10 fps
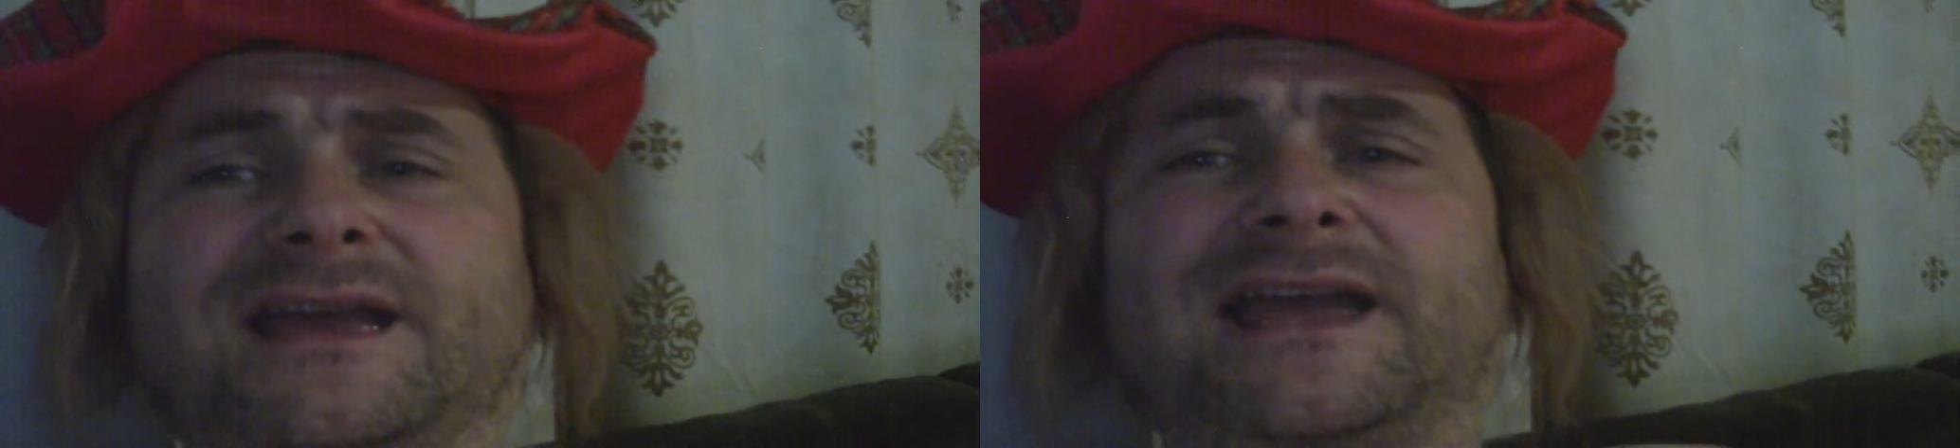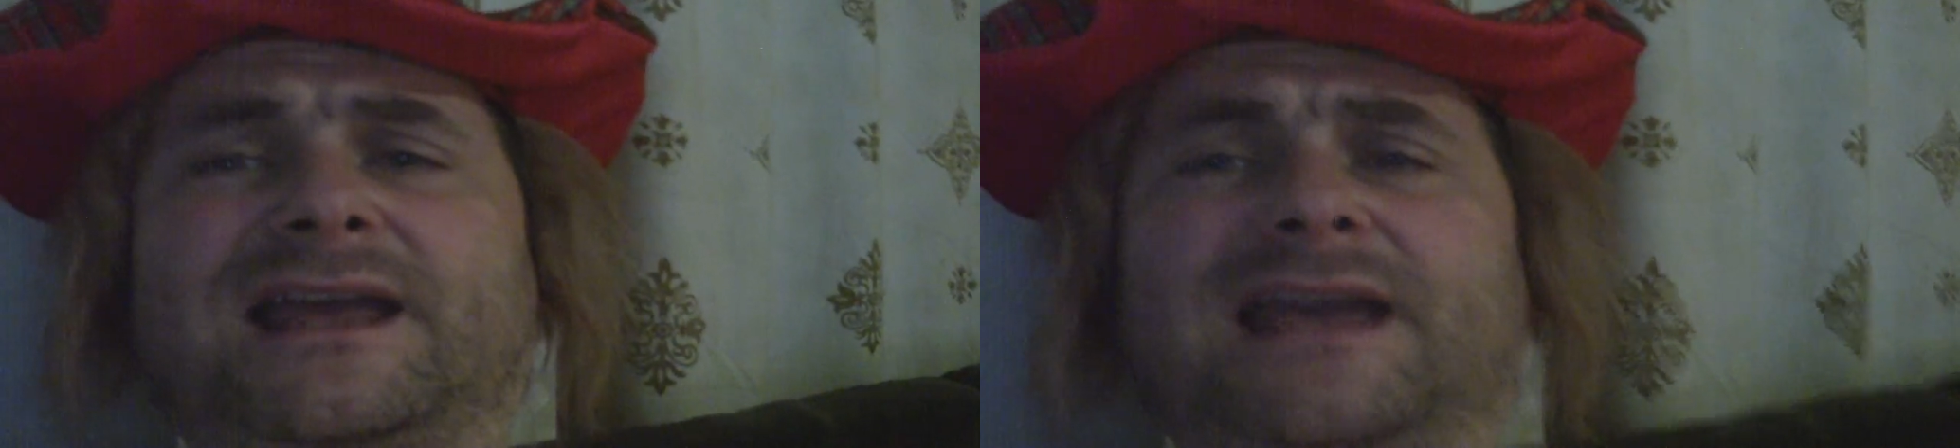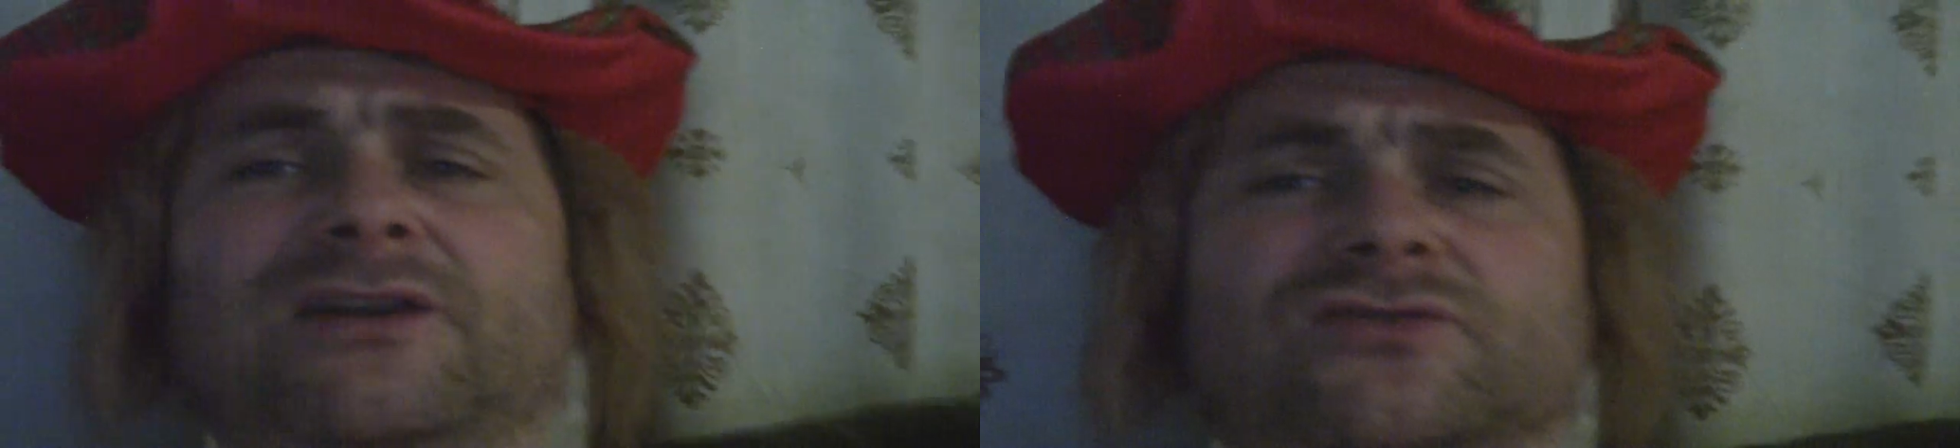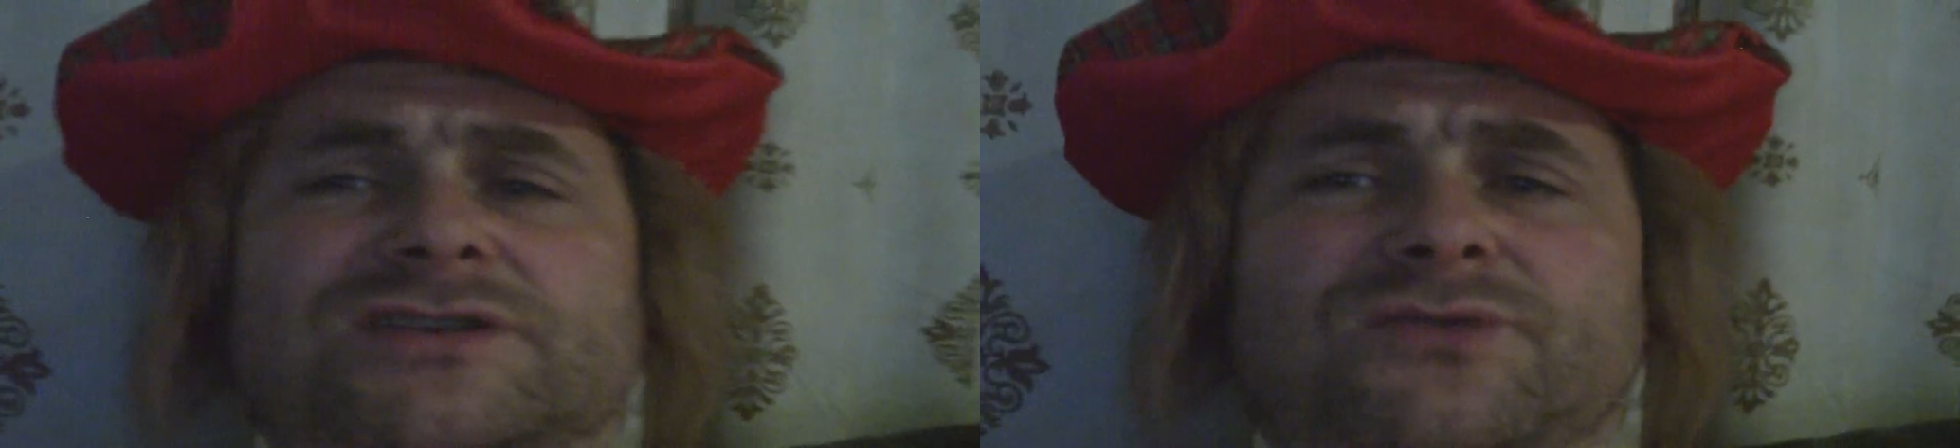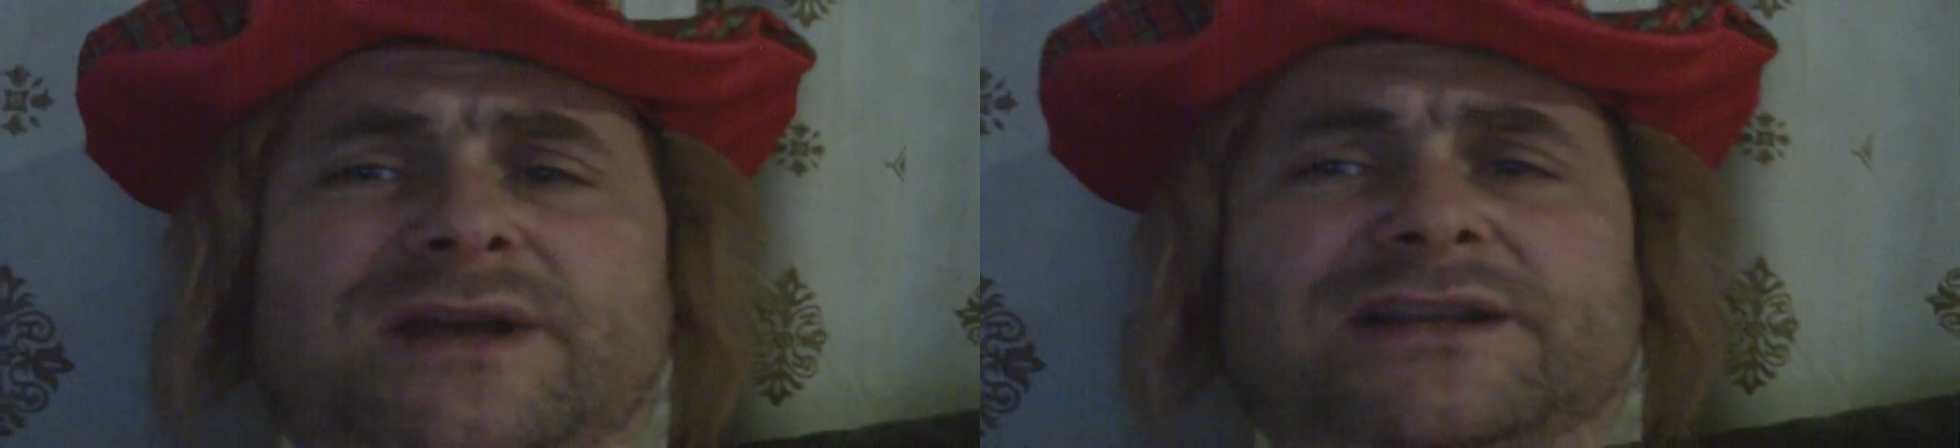He looked
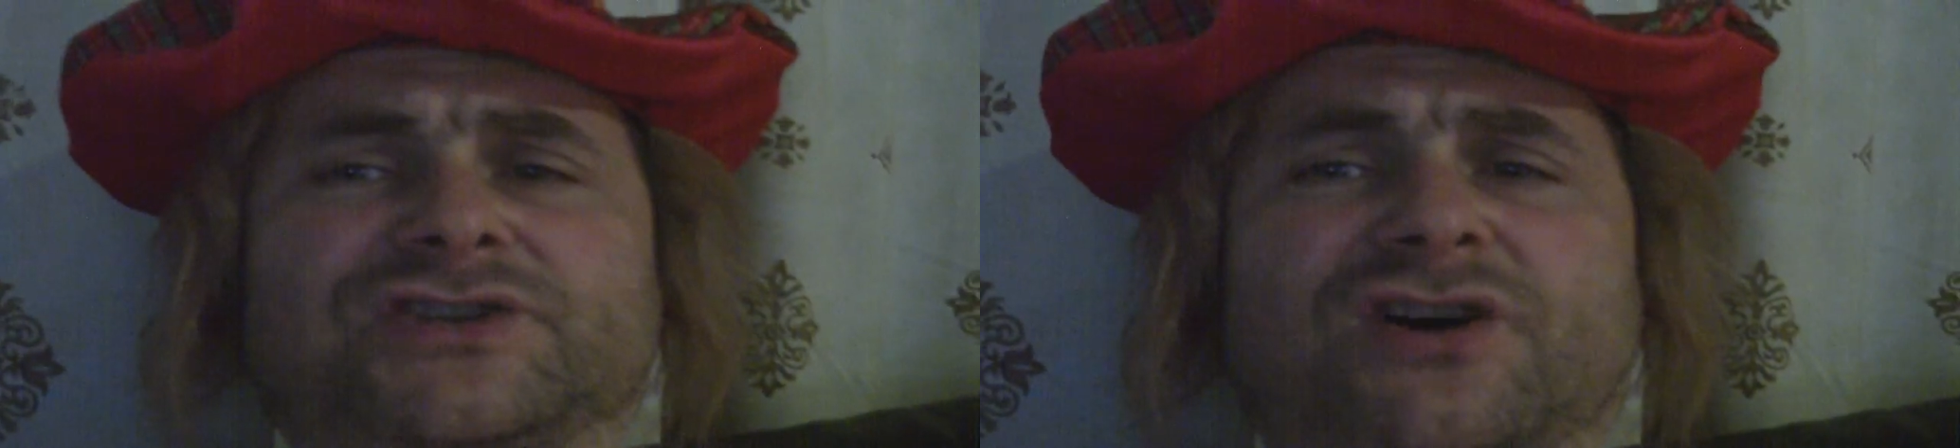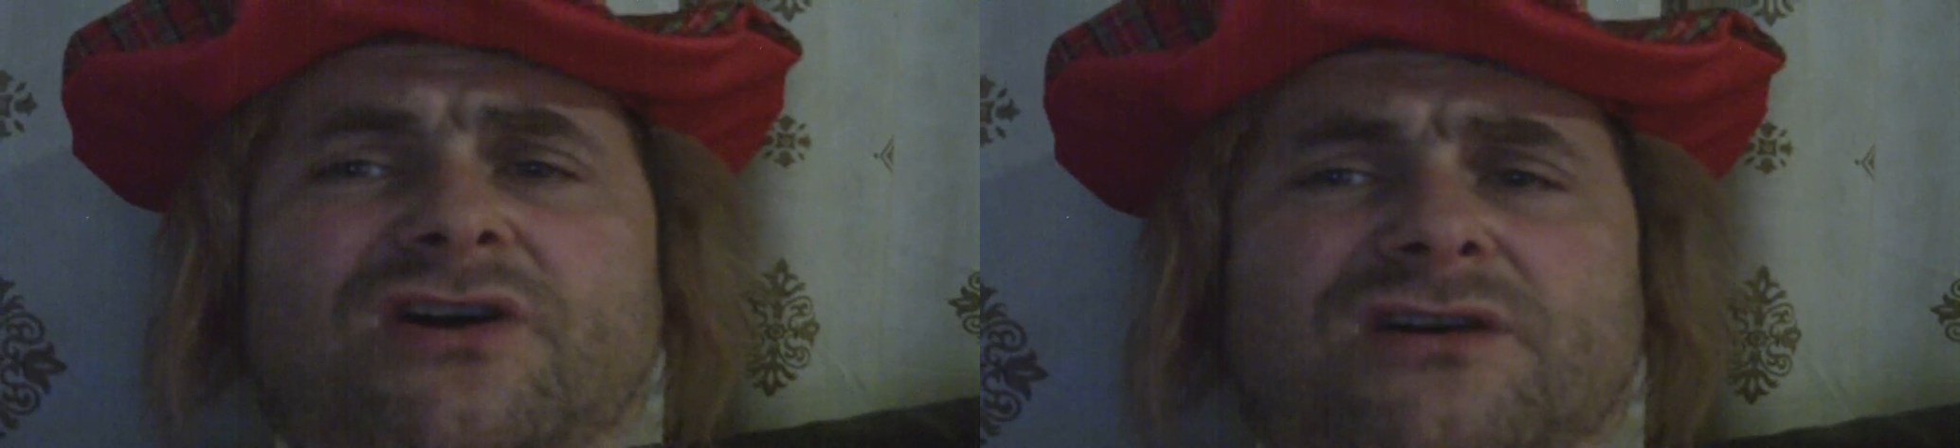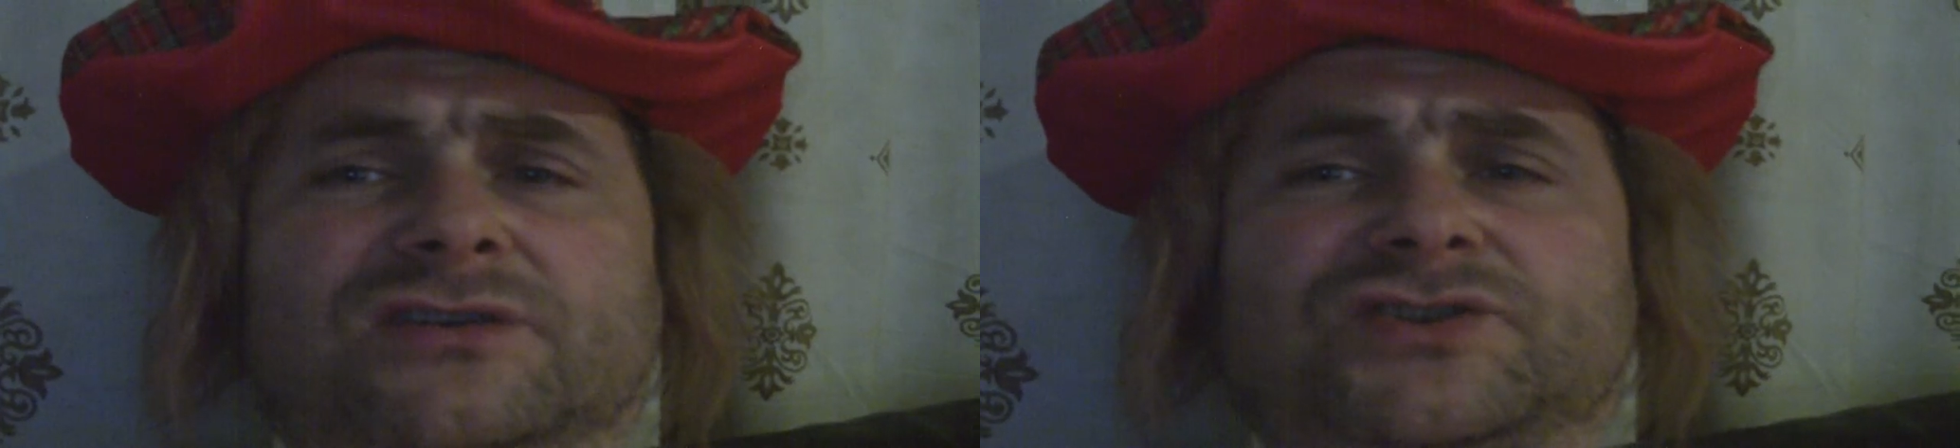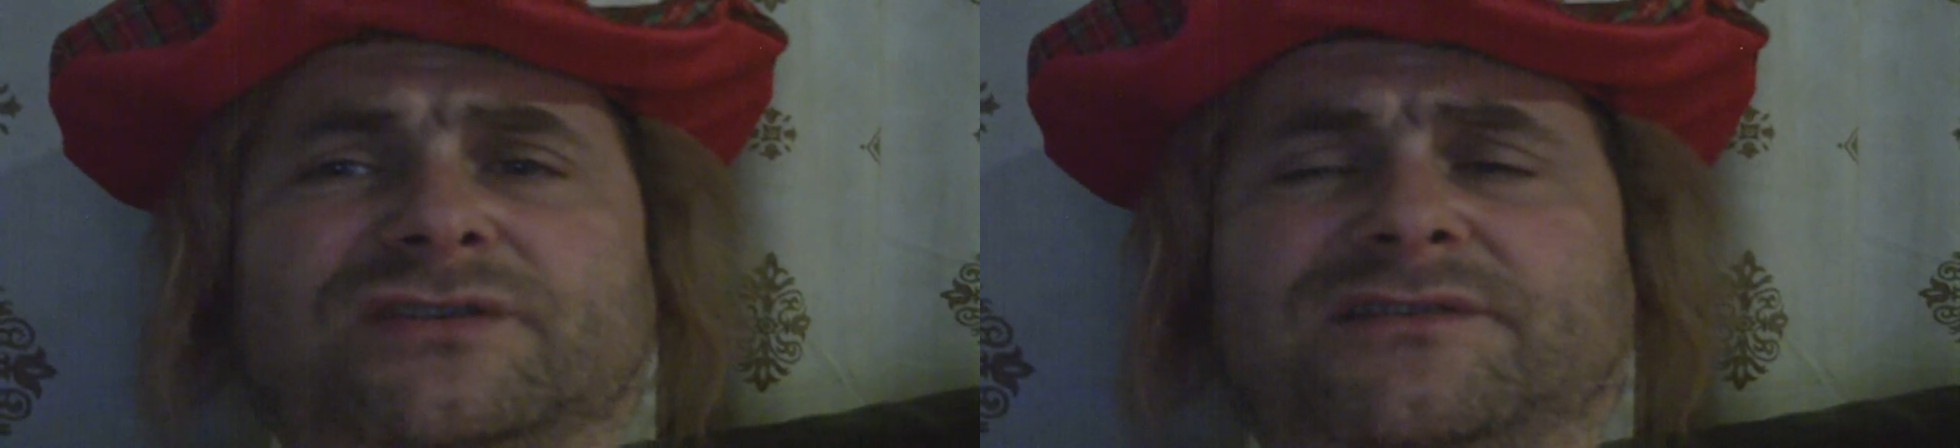as though he had a torch,